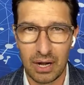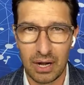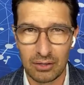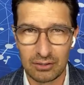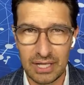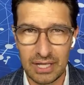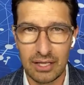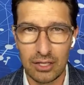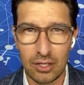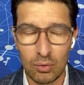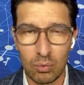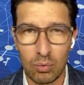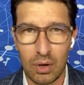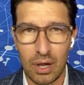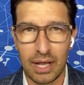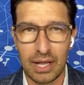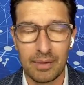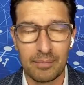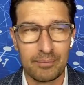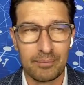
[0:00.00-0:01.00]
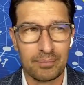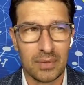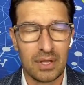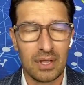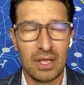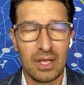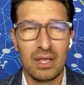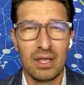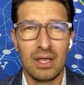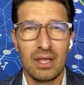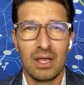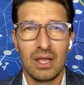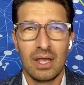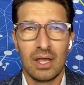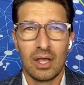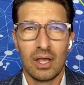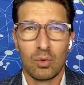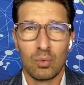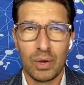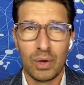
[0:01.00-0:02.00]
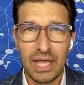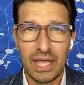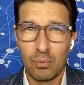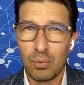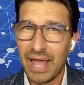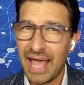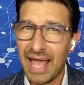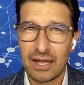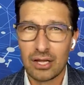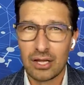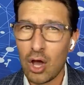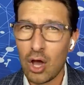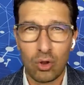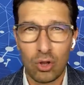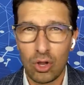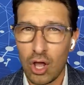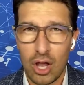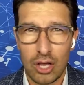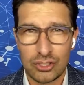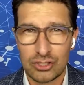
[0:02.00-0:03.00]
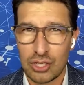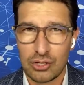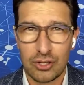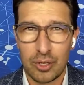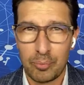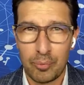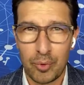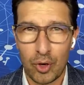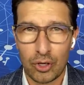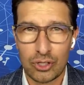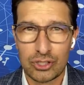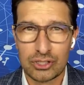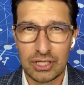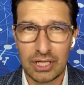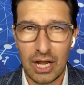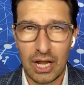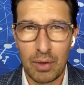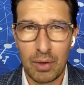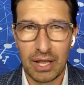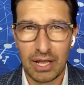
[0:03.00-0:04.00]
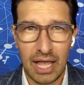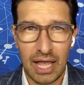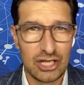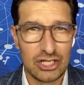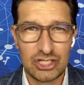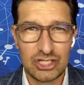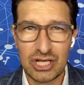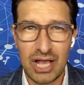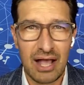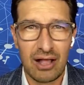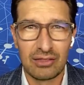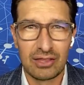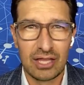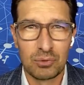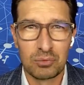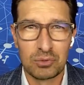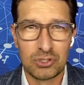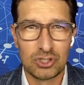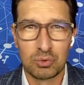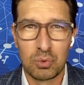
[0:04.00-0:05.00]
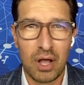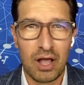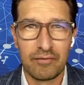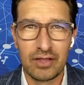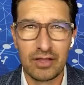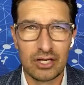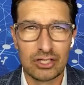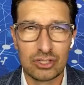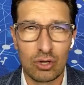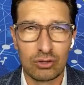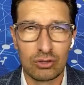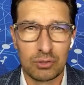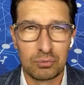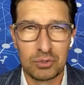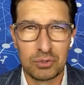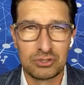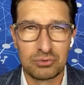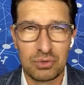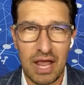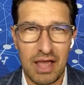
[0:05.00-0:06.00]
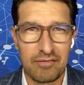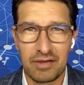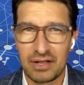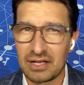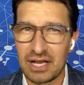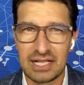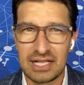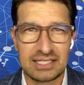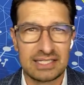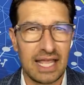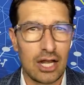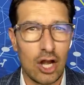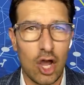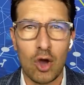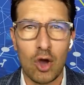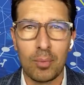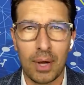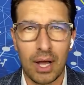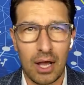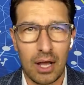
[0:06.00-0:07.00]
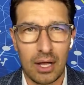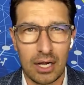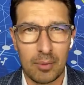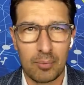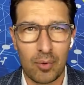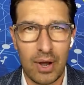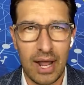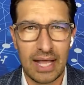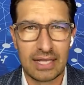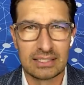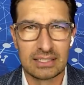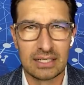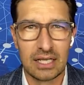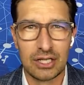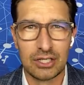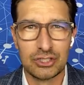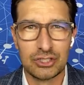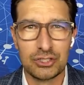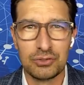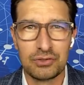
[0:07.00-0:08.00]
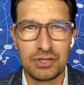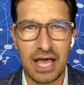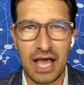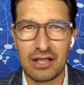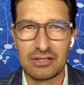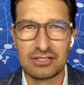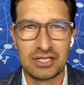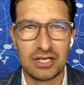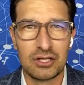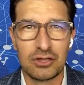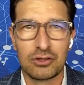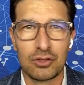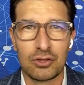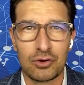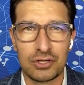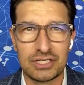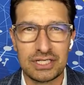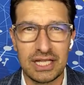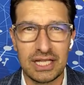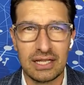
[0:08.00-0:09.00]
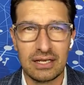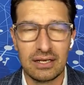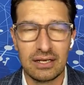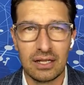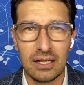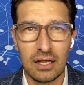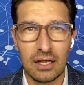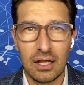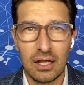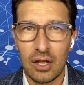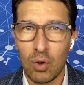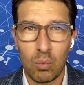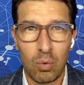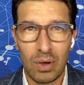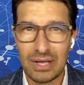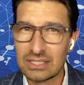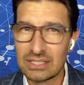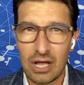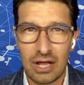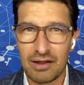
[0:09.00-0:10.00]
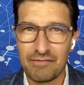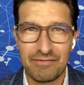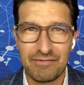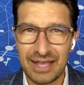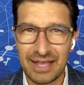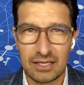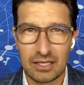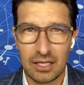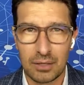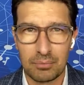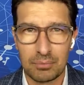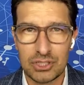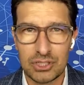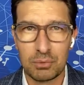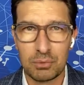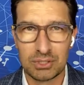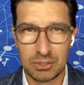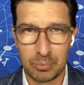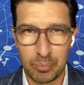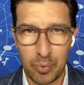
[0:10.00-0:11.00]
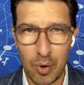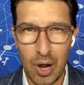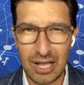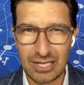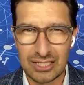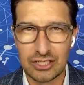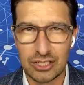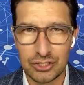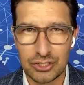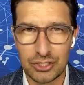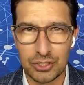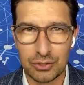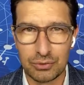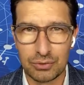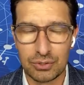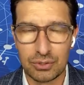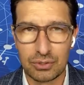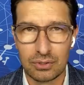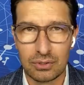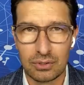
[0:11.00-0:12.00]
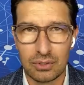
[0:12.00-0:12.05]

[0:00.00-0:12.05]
And I'll tell you why. We, we had no laws on the books. You know, a, a child that was twelve years old that was trafficked, let's say in Omaha, Nebraska in two thousand thirteen, was not a victim. She was a prostitute.